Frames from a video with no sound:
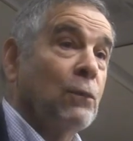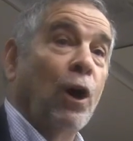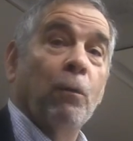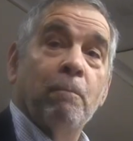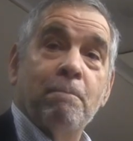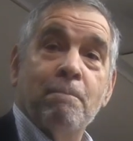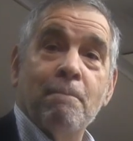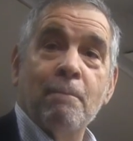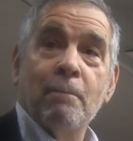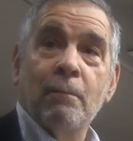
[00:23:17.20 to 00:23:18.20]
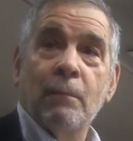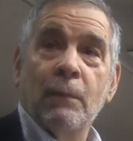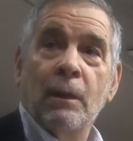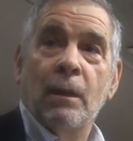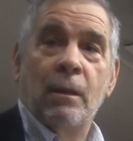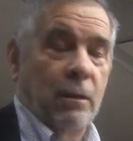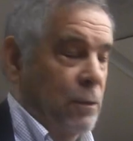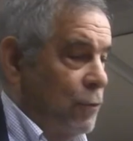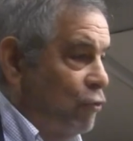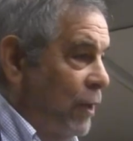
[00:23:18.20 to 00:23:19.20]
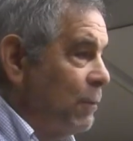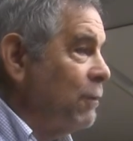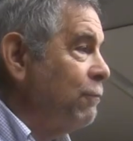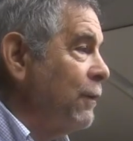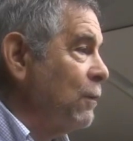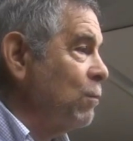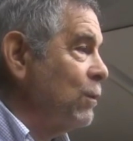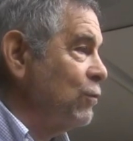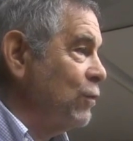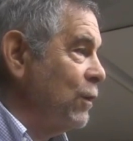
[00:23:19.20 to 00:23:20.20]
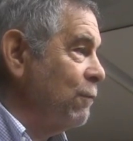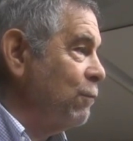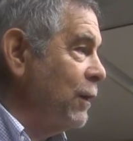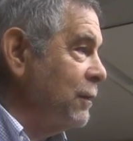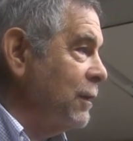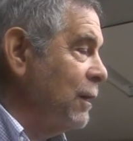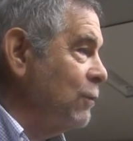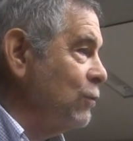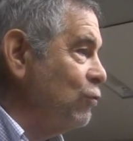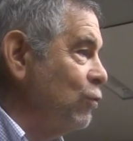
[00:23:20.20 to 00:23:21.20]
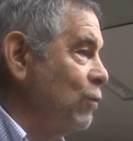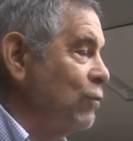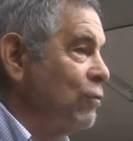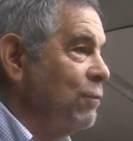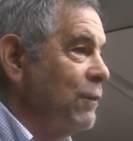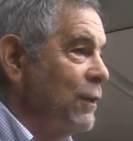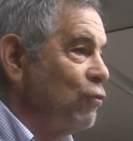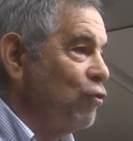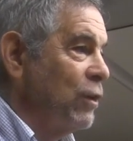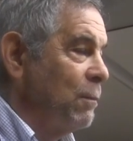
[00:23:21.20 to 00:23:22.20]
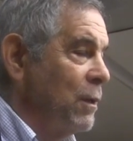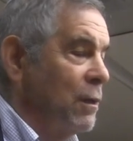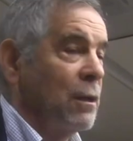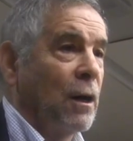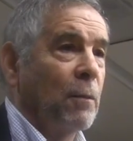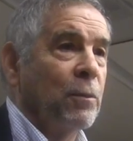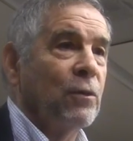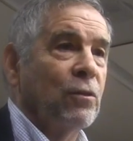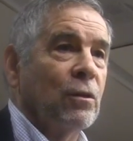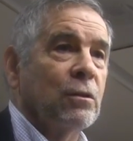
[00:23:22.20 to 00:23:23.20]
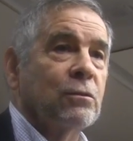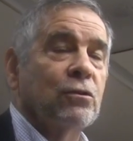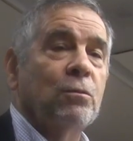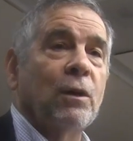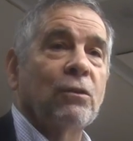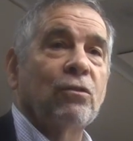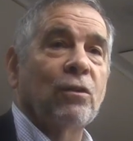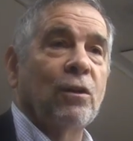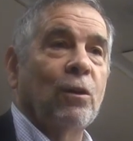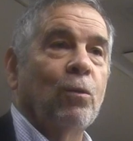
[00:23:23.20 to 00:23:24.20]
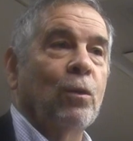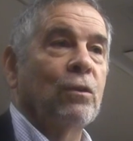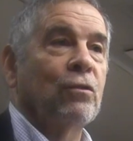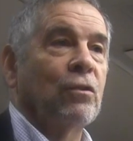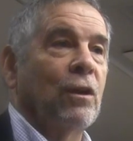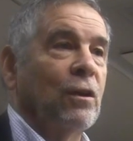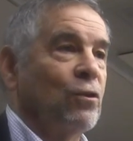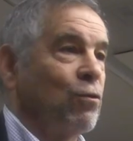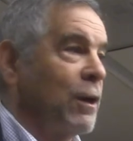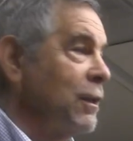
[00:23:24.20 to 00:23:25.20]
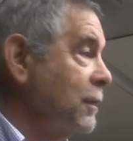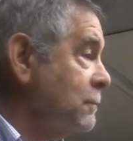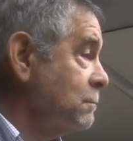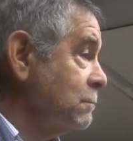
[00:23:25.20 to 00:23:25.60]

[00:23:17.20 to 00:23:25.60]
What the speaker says: No. The chairman of the Federal Reserve right now is Jewish. The vice chairman up until 2 months ago was an Israeli